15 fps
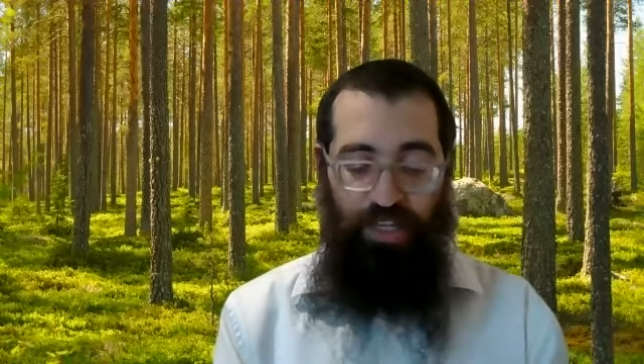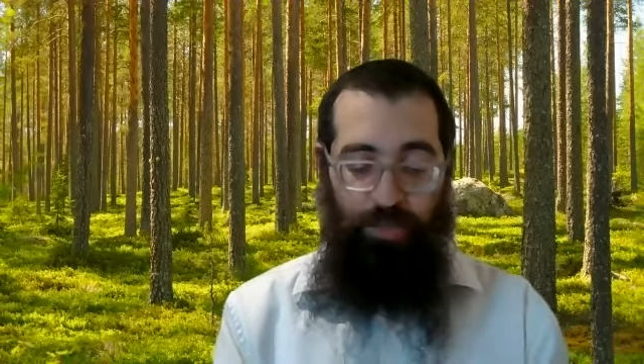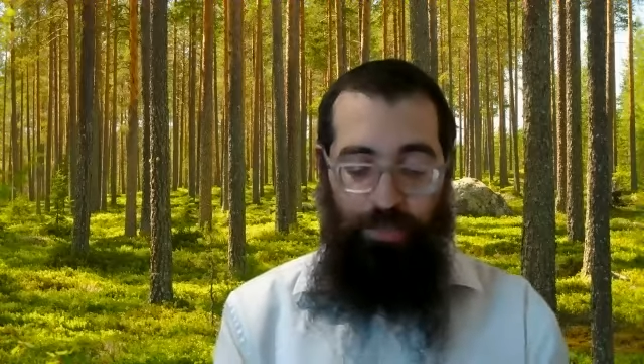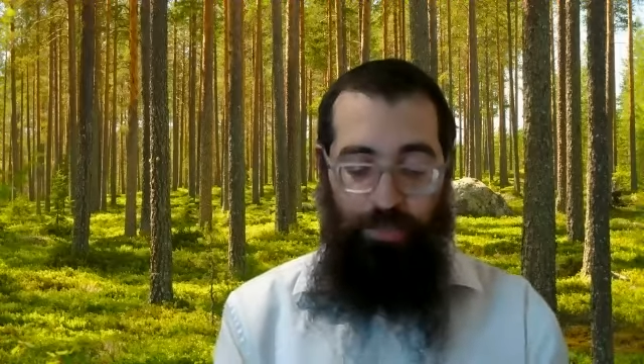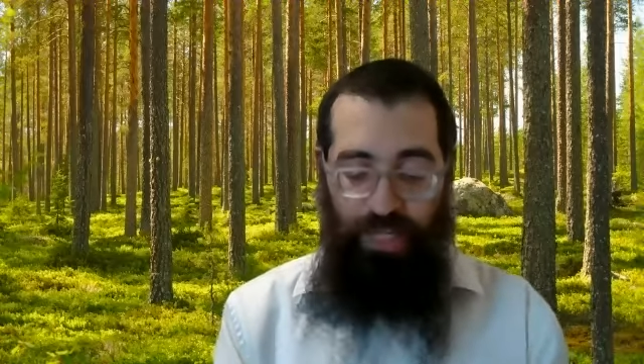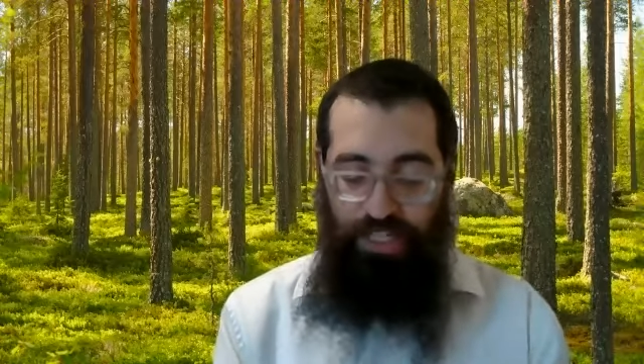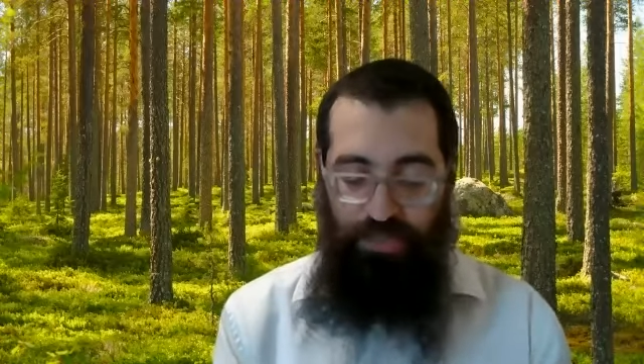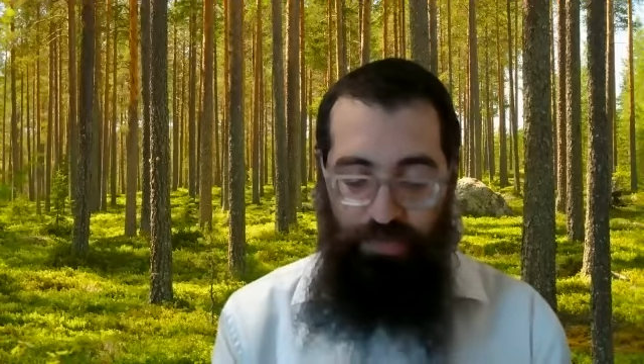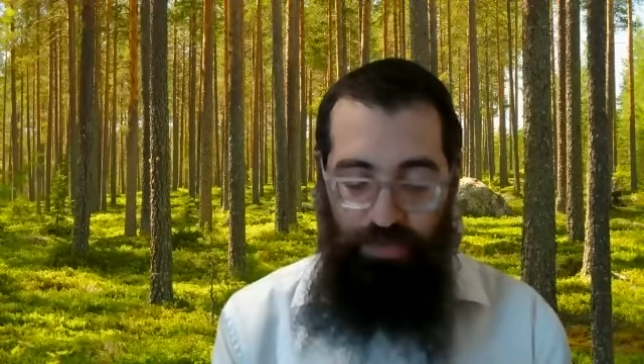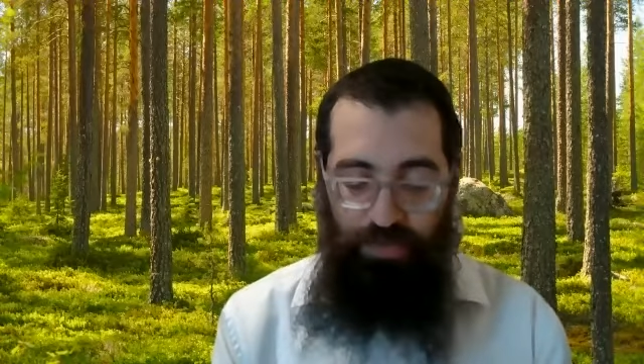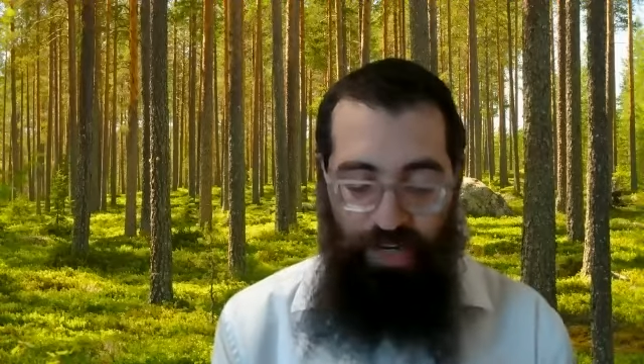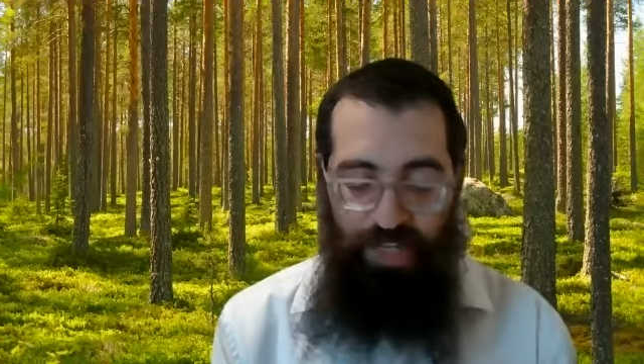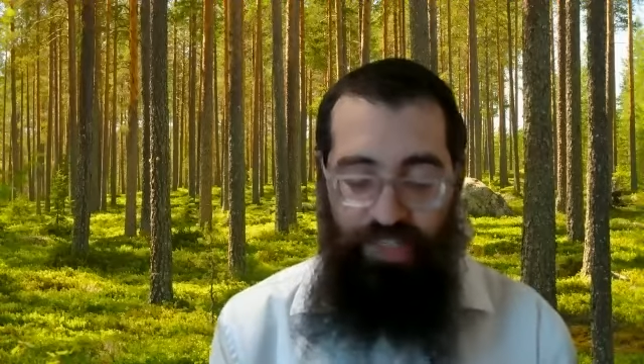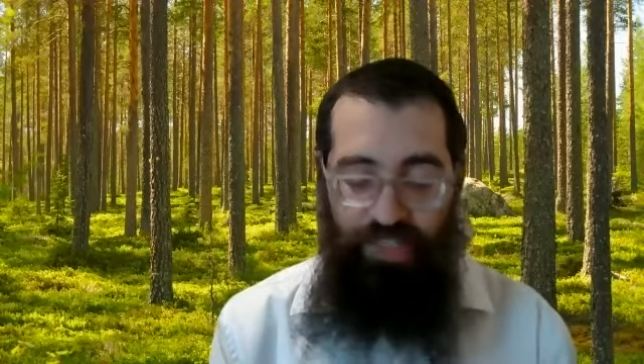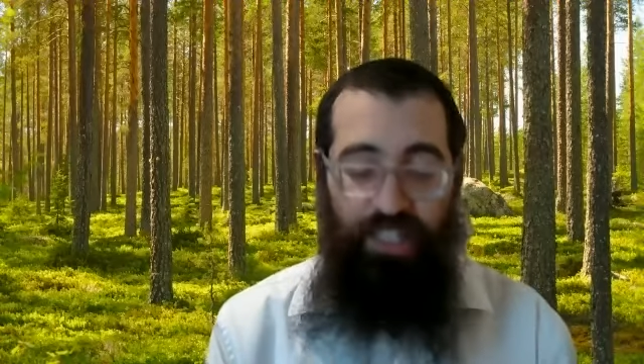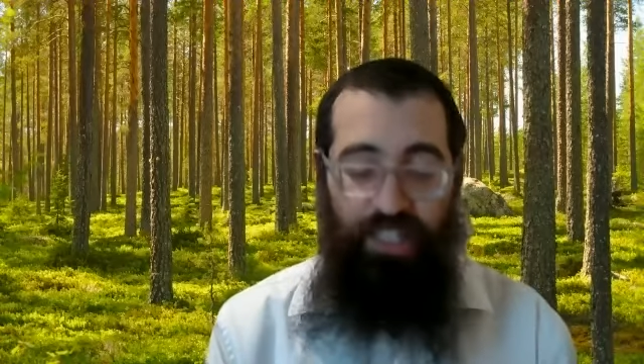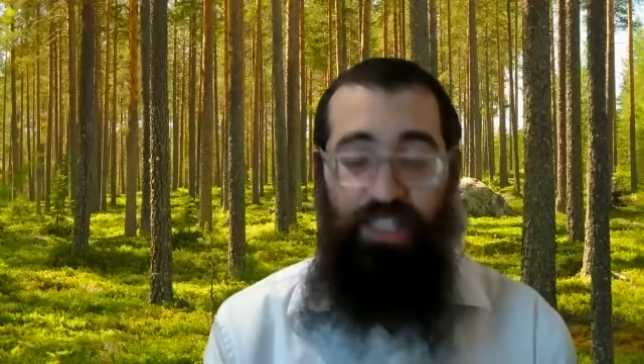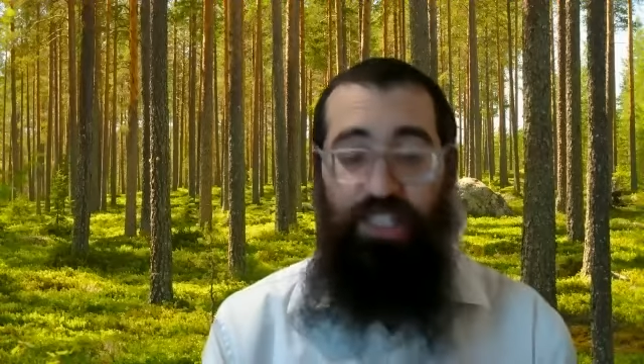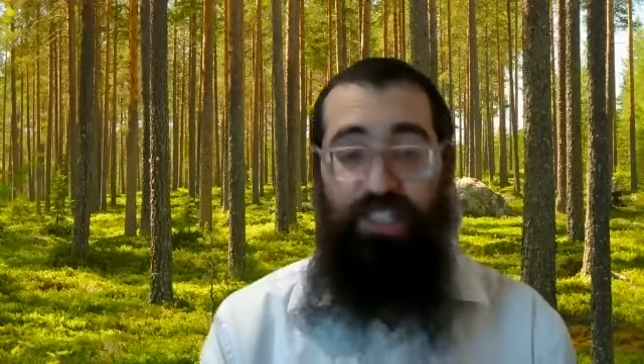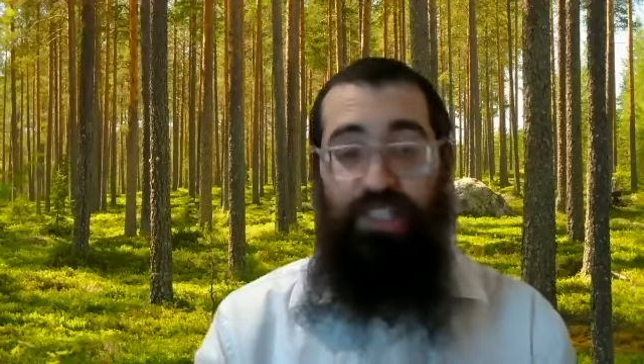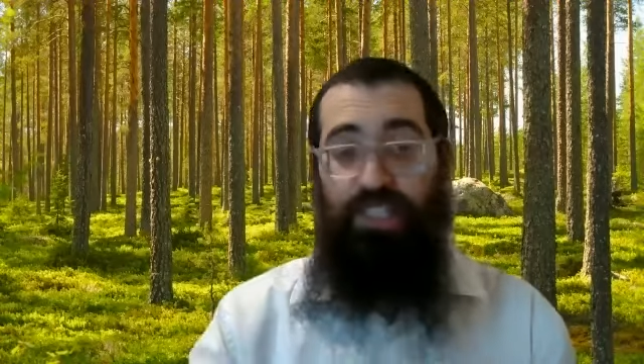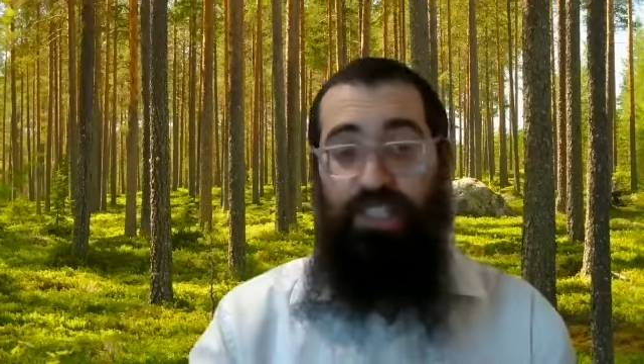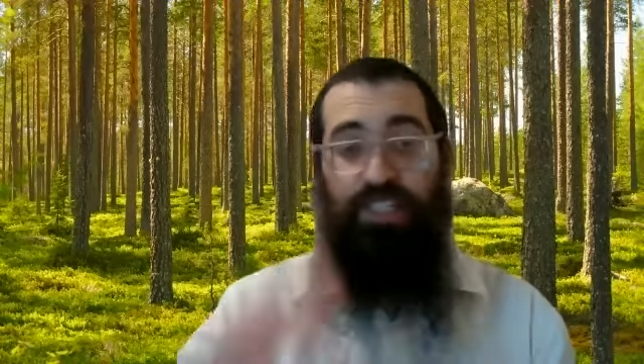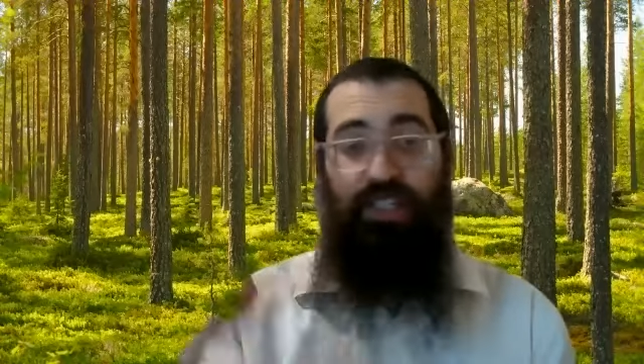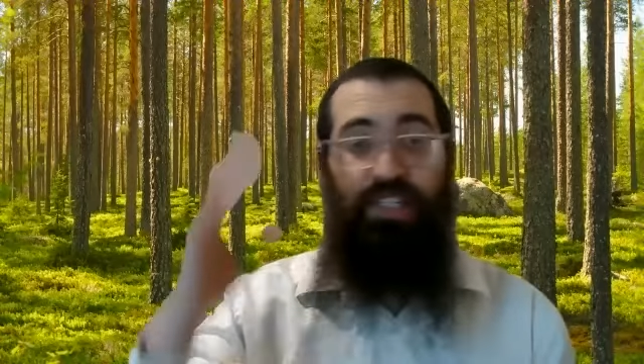mesmerized, they're just